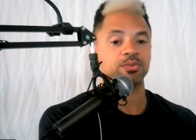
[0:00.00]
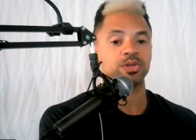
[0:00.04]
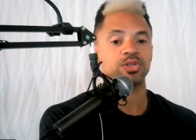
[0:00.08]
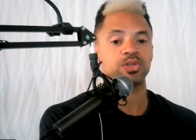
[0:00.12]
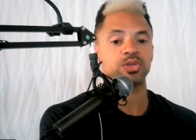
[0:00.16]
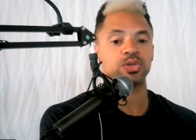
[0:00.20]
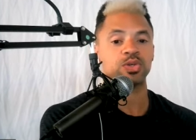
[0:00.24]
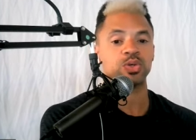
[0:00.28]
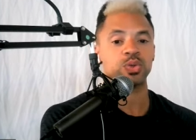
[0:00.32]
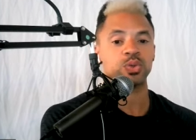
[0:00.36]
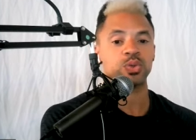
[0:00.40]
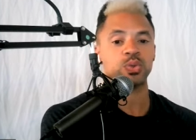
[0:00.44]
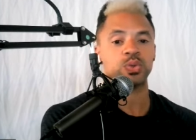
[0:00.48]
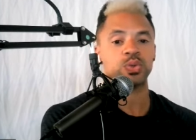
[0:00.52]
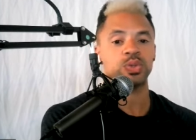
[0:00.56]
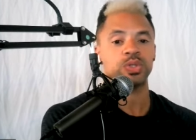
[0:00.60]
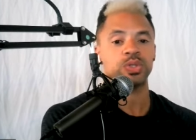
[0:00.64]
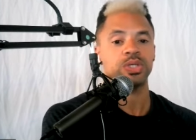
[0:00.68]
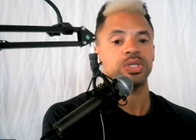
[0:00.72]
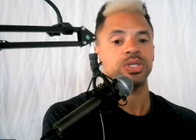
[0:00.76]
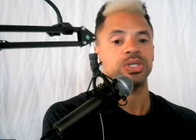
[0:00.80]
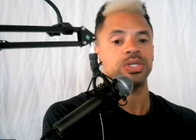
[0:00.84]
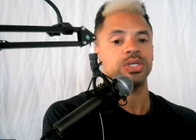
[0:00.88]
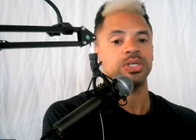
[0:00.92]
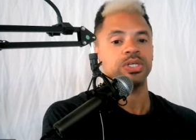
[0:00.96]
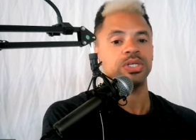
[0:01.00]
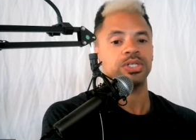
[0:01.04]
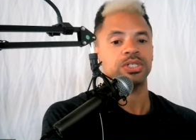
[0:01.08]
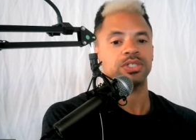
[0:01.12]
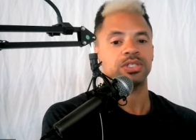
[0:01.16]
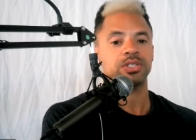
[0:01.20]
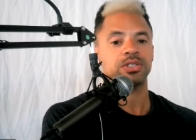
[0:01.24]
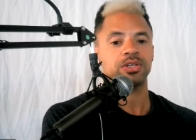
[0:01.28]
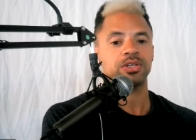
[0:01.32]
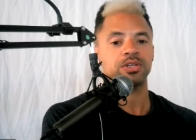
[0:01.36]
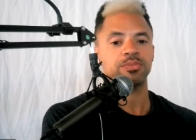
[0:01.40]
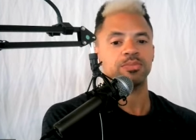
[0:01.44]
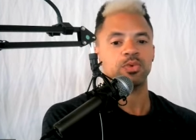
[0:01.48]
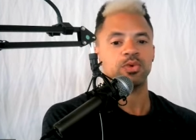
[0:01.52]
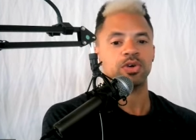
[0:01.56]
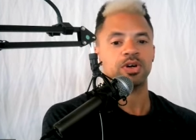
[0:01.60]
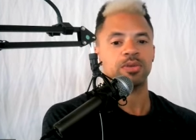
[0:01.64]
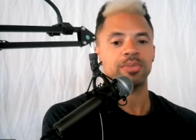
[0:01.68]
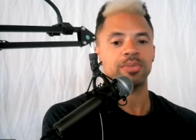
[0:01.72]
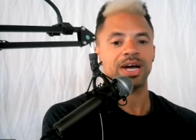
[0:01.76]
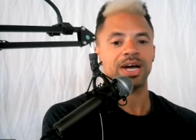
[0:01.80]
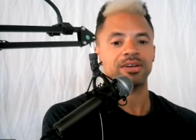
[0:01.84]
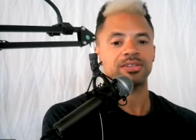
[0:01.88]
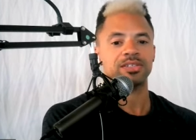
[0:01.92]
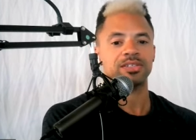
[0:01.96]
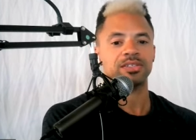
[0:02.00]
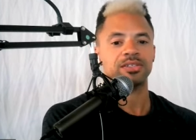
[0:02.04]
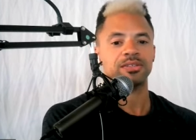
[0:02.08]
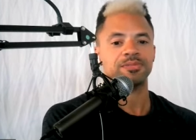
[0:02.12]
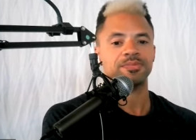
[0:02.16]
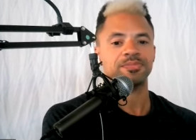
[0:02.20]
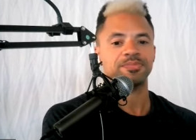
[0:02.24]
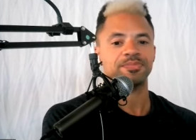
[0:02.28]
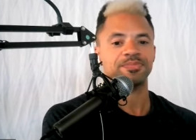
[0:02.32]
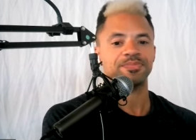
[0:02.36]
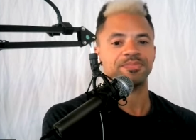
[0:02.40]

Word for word: with you to learn more about you.